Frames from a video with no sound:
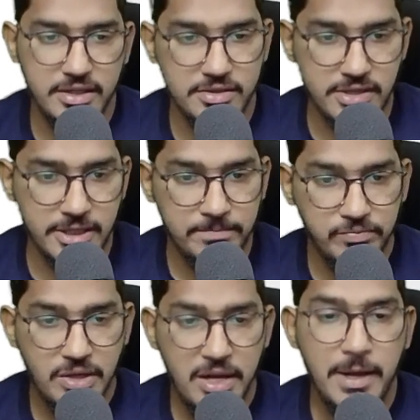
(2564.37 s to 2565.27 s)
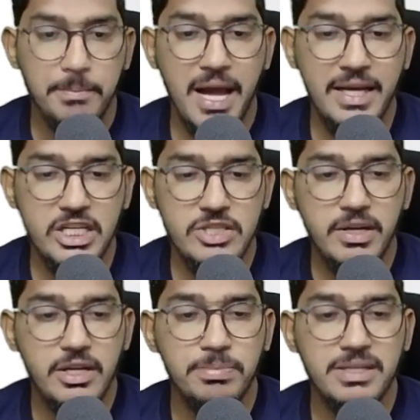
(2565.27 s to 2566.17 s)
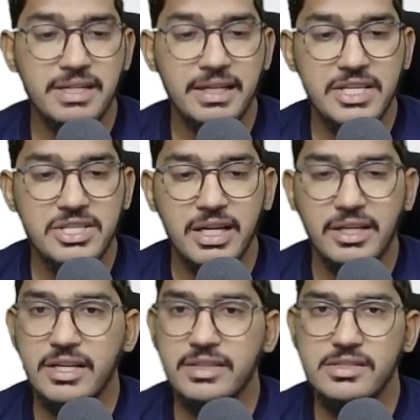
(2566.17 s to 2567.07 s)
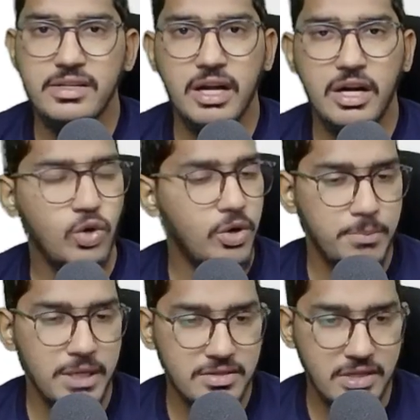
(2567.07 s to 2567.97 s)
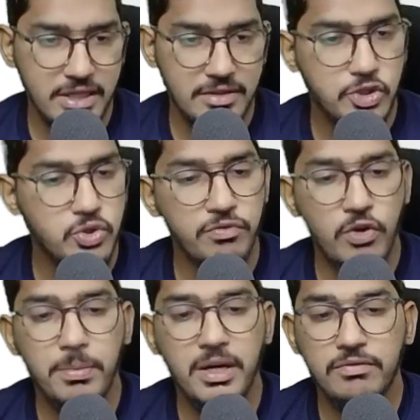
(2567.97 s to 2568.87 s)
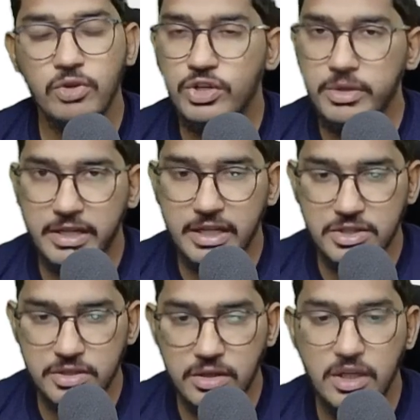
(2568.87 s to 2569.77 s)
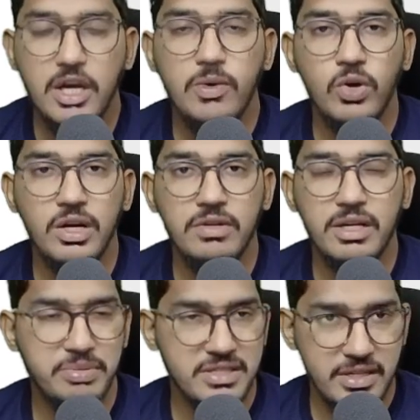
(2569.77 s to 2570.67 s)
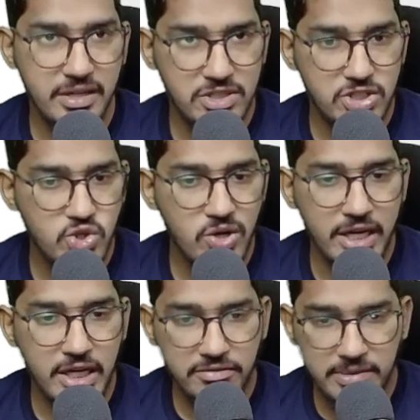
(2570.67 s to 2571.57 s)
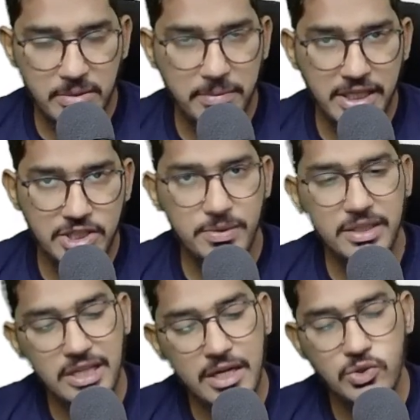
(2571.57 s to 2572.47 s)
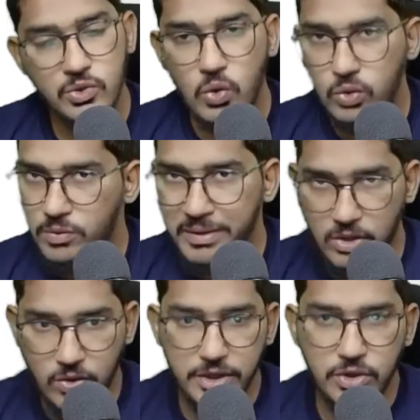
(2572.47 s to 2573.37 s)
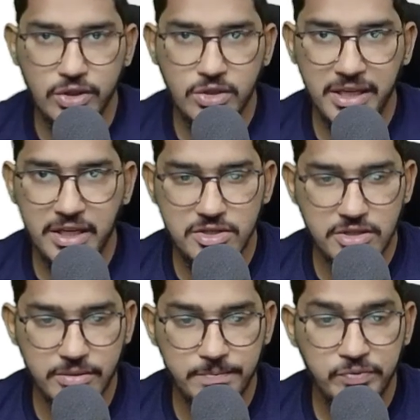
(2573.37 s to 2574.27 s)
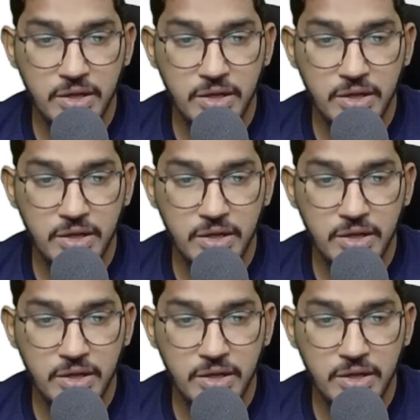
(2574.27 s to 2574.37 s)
Let us see. Management representation letter in this regard, obviously this should form part of documentation. Whatever representations you are getting from the management, that should go to my audit documentation.